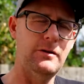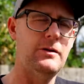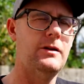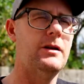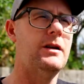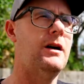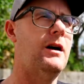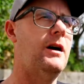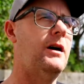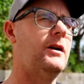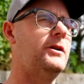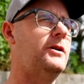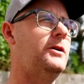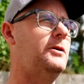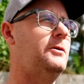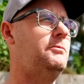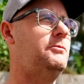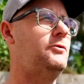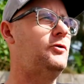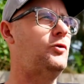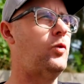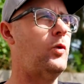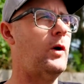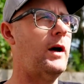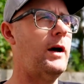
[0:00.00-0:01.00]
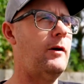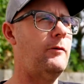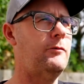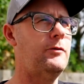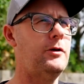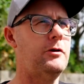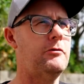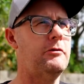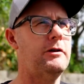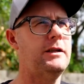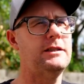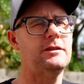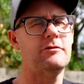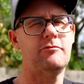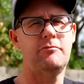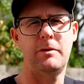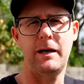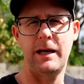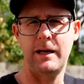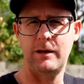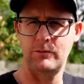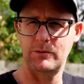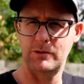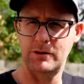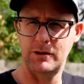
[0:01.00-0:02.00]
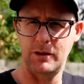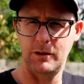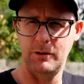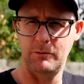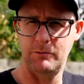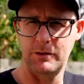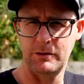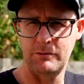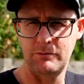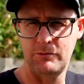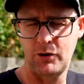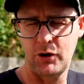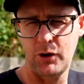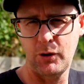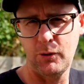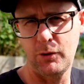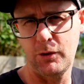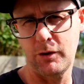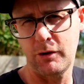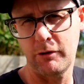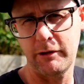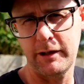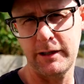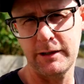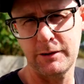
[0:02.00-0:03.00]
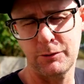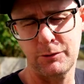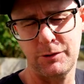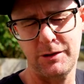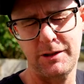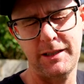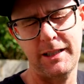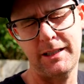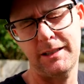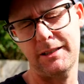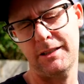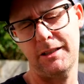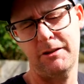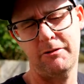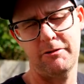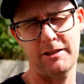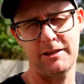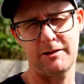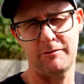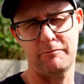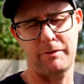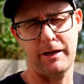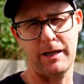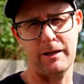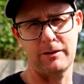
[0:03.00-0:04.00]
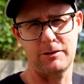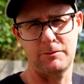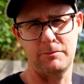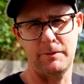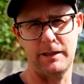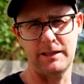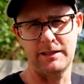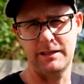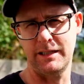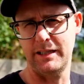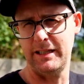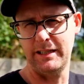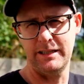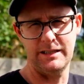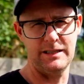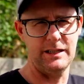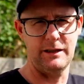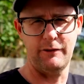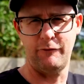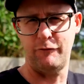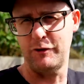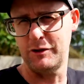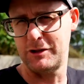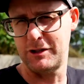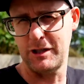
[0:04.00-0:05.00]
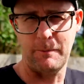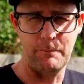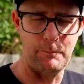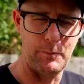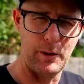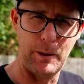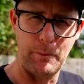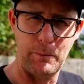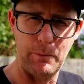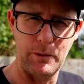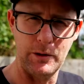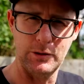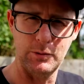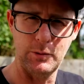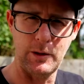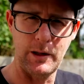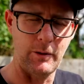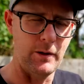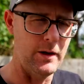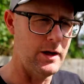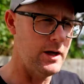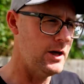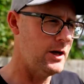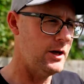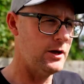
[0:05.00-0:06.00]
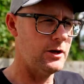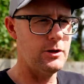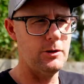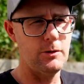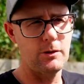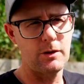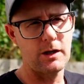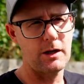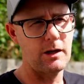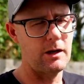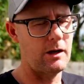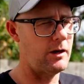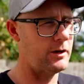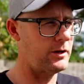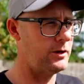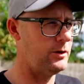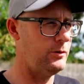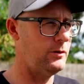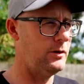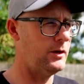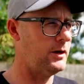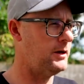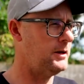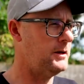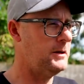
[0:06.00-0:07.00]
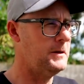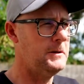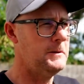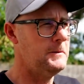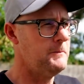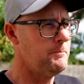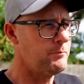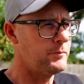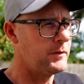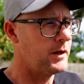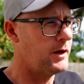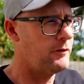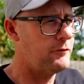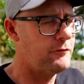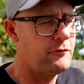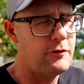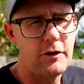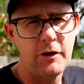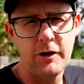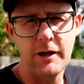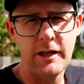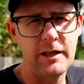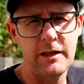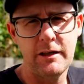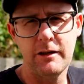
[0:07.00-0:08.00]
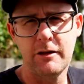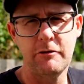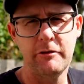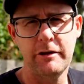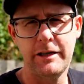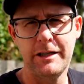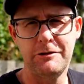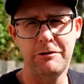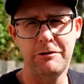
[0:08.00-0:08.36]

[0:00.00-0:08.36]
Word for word: you could argue 12 degrees of bounce over two degrees or six degrees of bounce makes it easier for some people as well. You could argue that a 13 degree